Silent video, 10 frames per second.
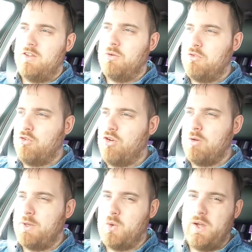I was just trying to
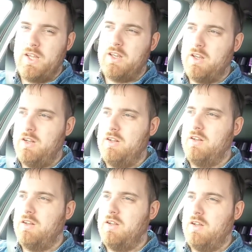be quick, and
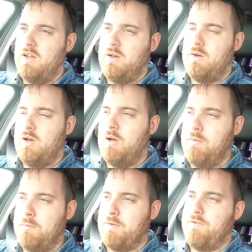I put
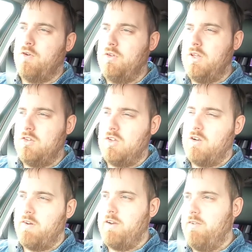my foot on the
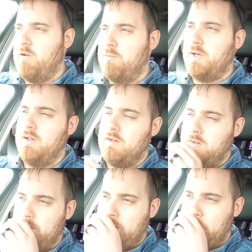accelerator a little bit,
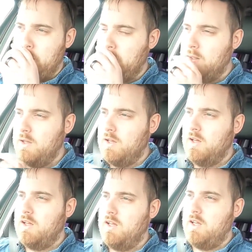and
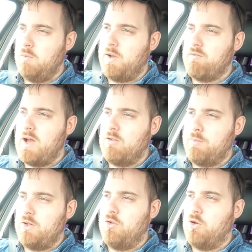it went round a
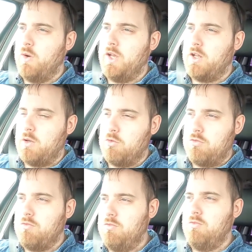bit too quick, and I was
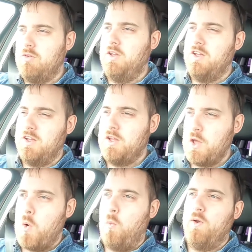
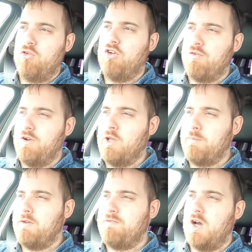wheel shuffling a
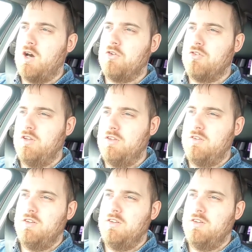bit fast, and